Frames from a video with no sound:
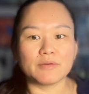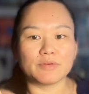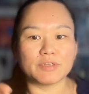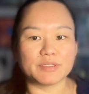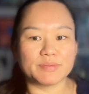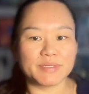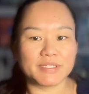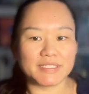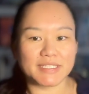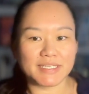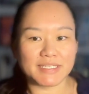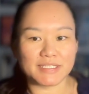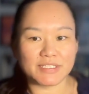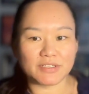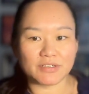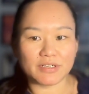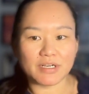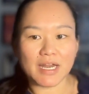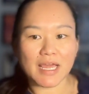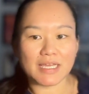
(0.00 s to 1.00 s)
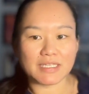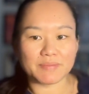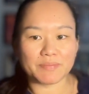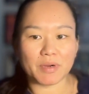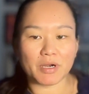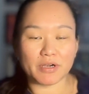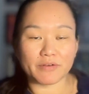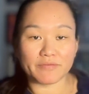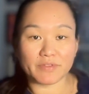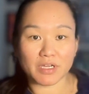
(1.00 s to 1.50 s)
which means exert as
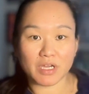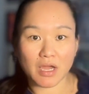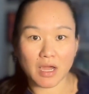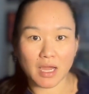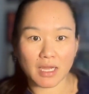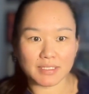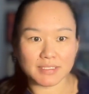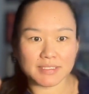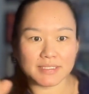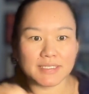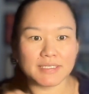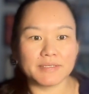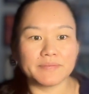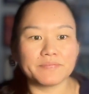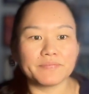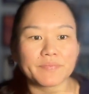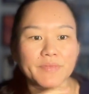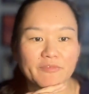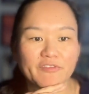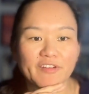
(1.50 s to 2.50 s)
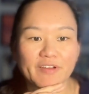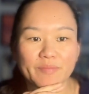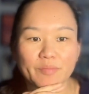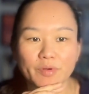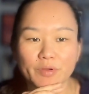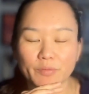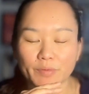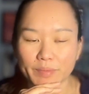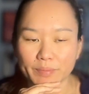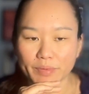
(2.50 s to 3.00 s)
part of the cost.
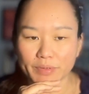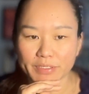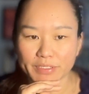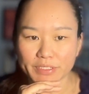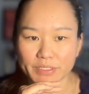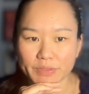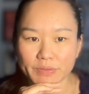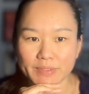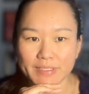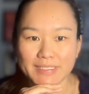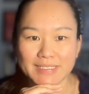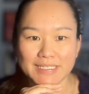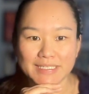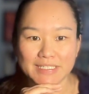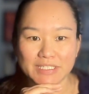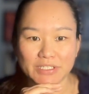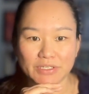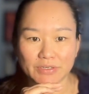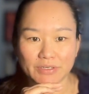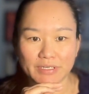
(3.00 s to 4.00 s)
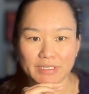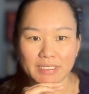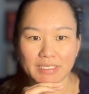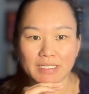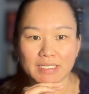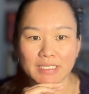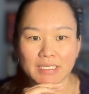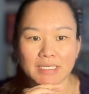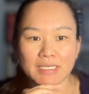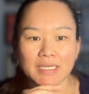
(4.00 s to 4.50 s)
5.1.2 is
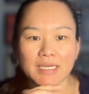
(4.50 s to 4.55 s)
exerted.